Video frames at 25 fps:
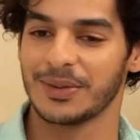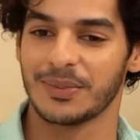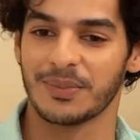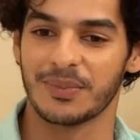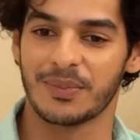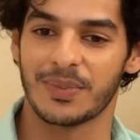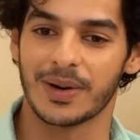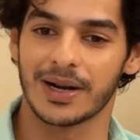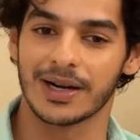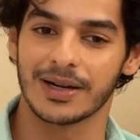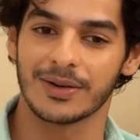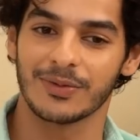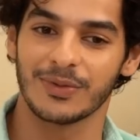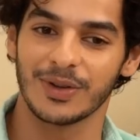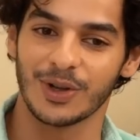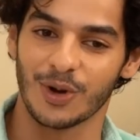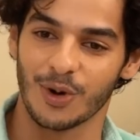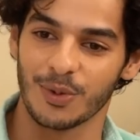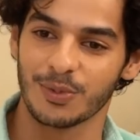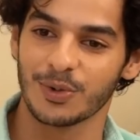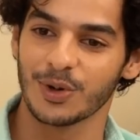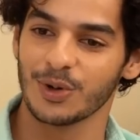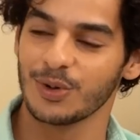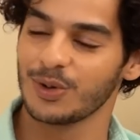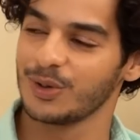But we
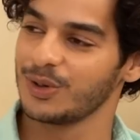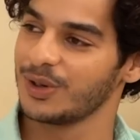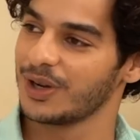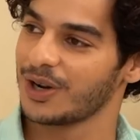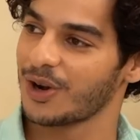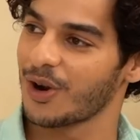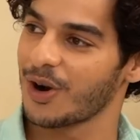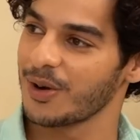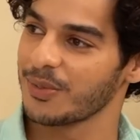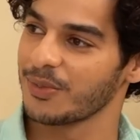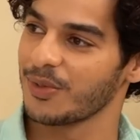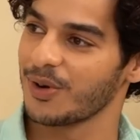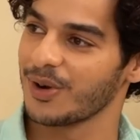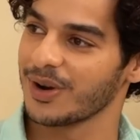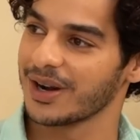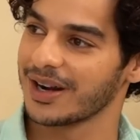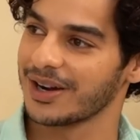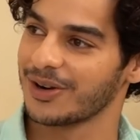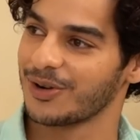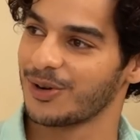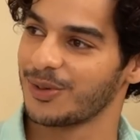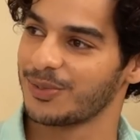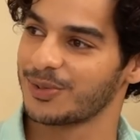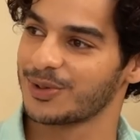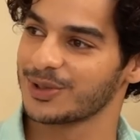hope to do a lot more
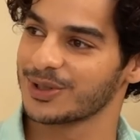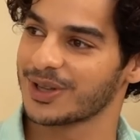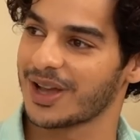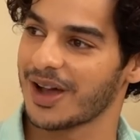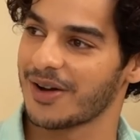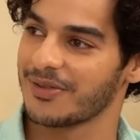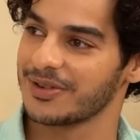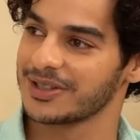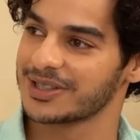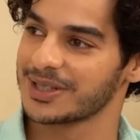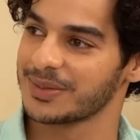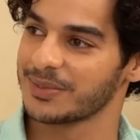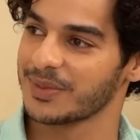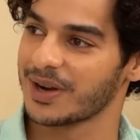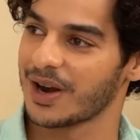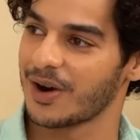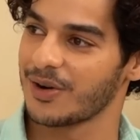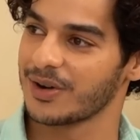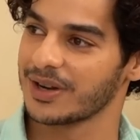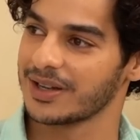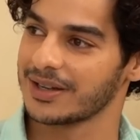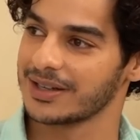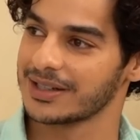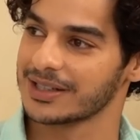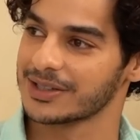and hope to cover some
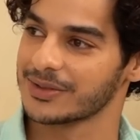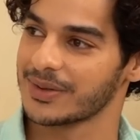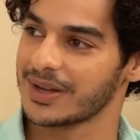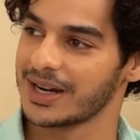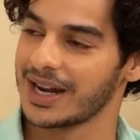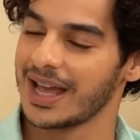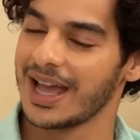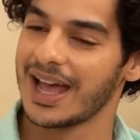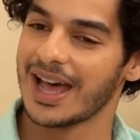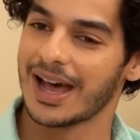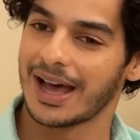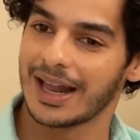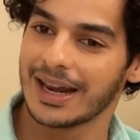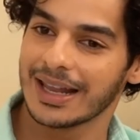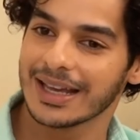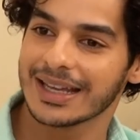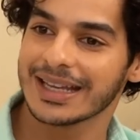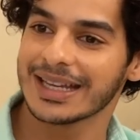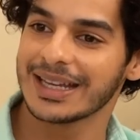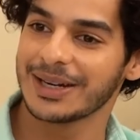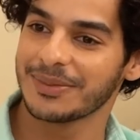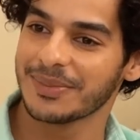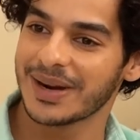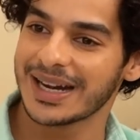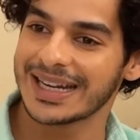ground here as well.
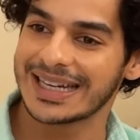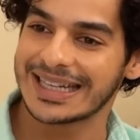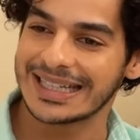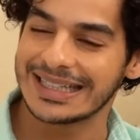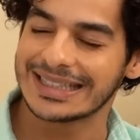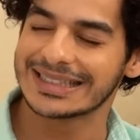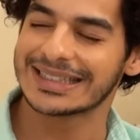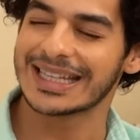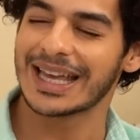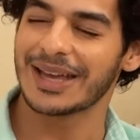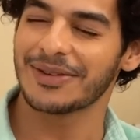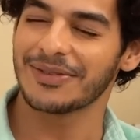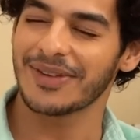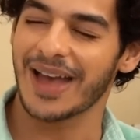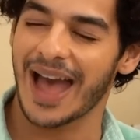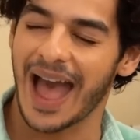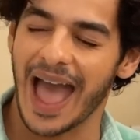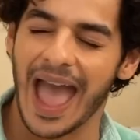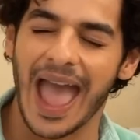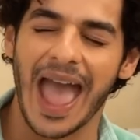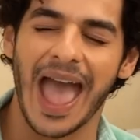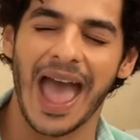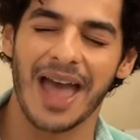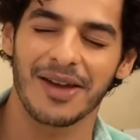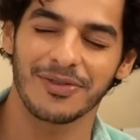Halanki in my teens, I have, I
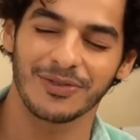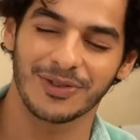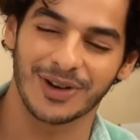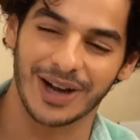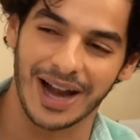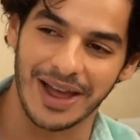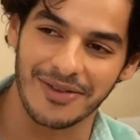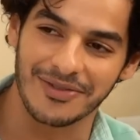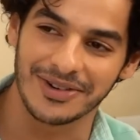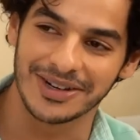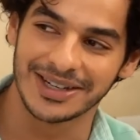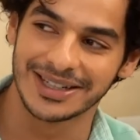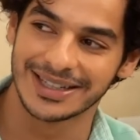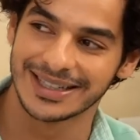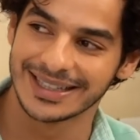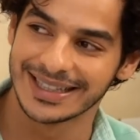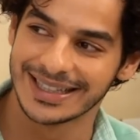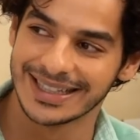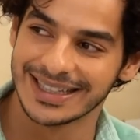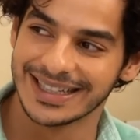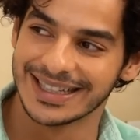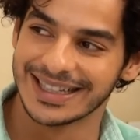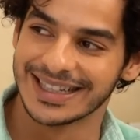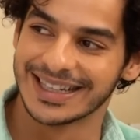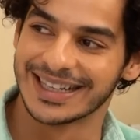have travelled
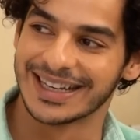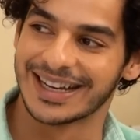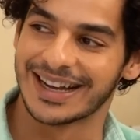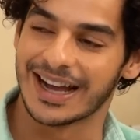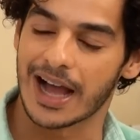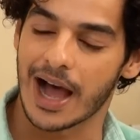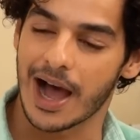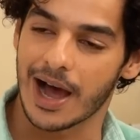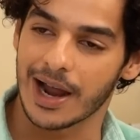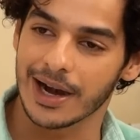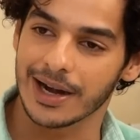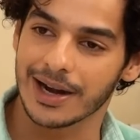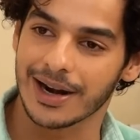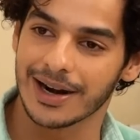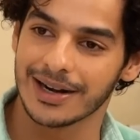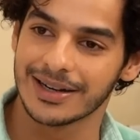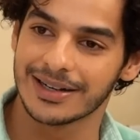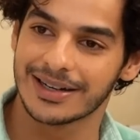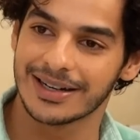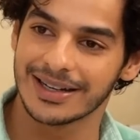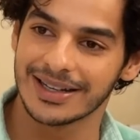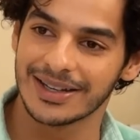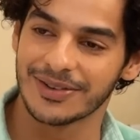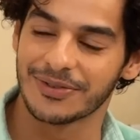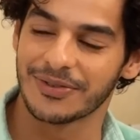uh, our
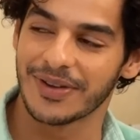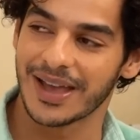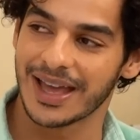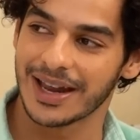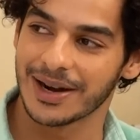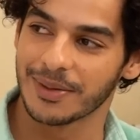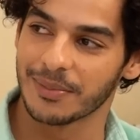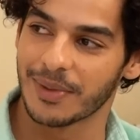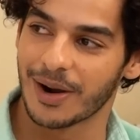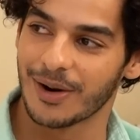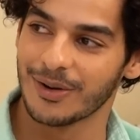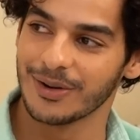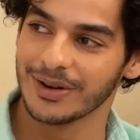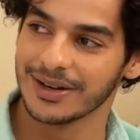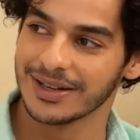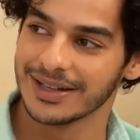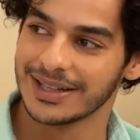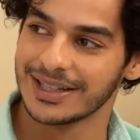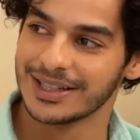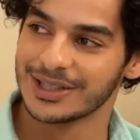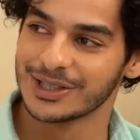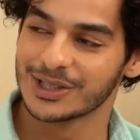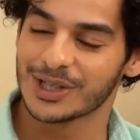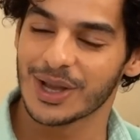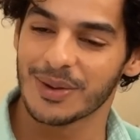country a fair amount.
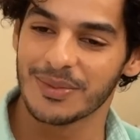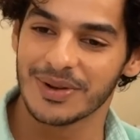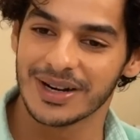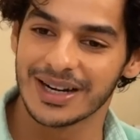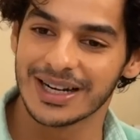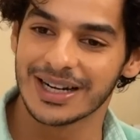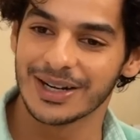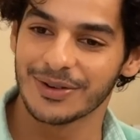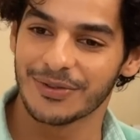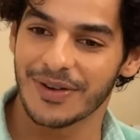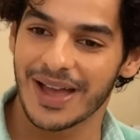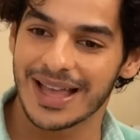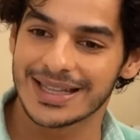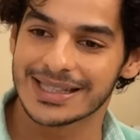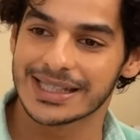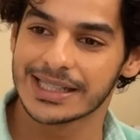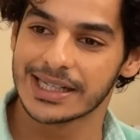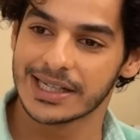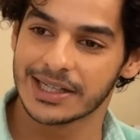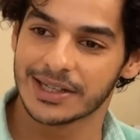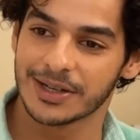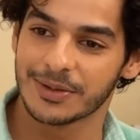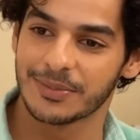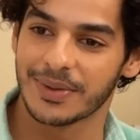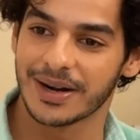Yeah. So I'm a little
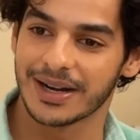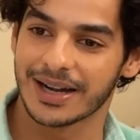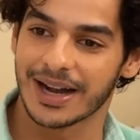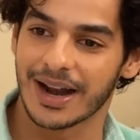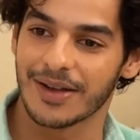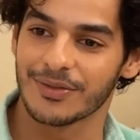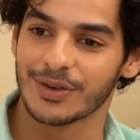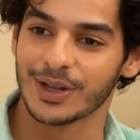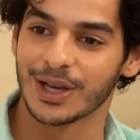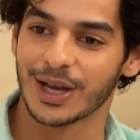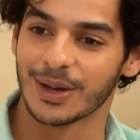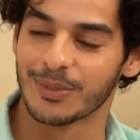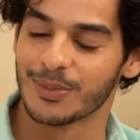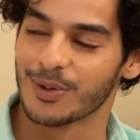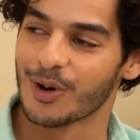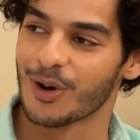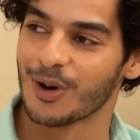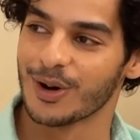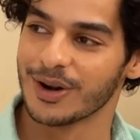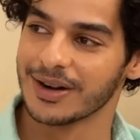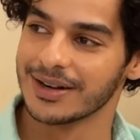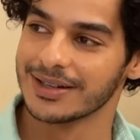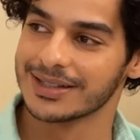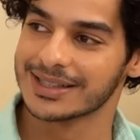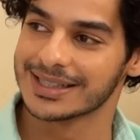fascinated by travelling
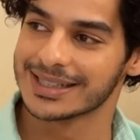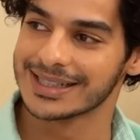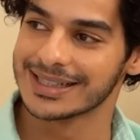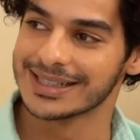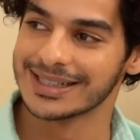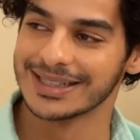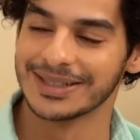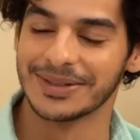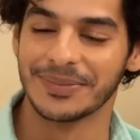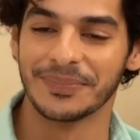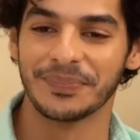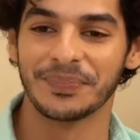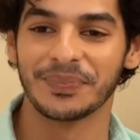abroad still.